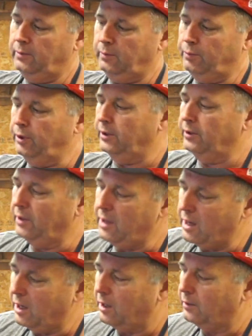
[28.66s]
putting
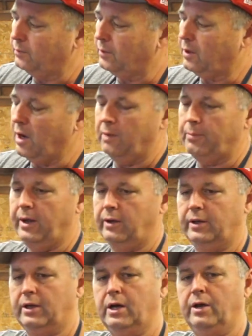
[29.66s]
the
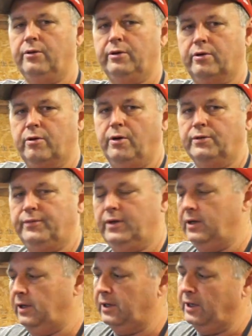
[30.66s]
compound together and the cross
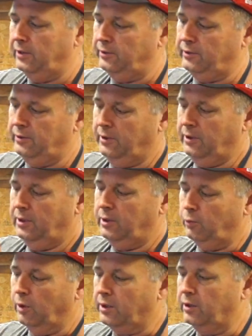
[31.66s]
feed together,
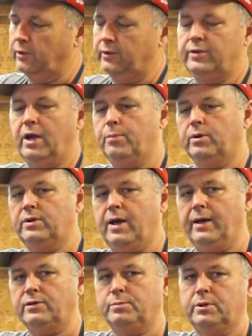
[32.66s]
working on a taper
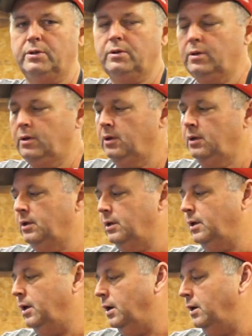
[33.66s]
attachment,
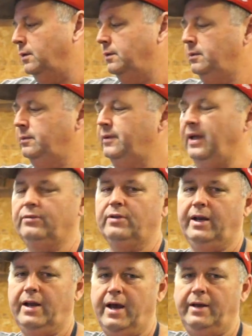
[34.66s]
things
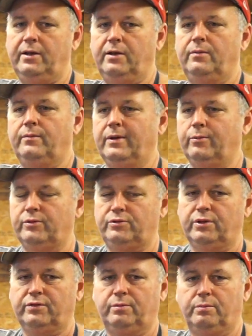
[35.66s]
like that was
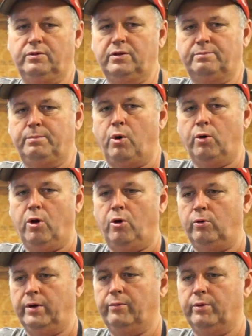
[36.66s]
just bolt
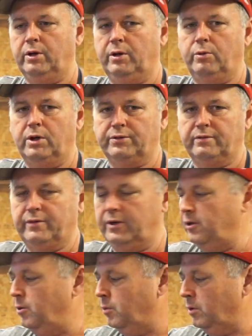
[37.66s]
on. It really wasn't
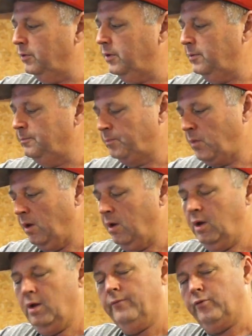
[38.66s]
video worthy.
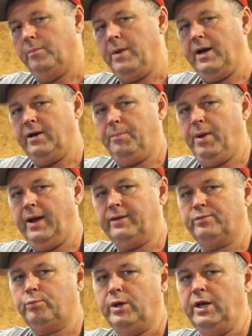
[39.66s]
For about the
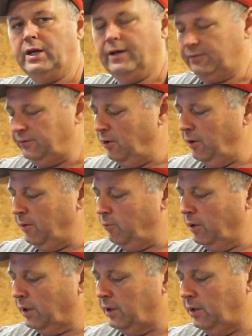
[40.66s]
past week, I've started
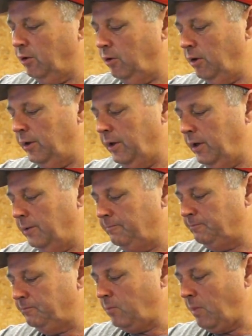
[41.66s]
working
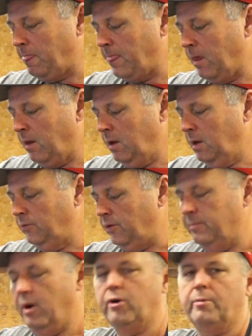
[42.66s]
on
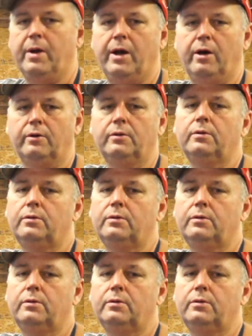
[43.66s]
the motor mount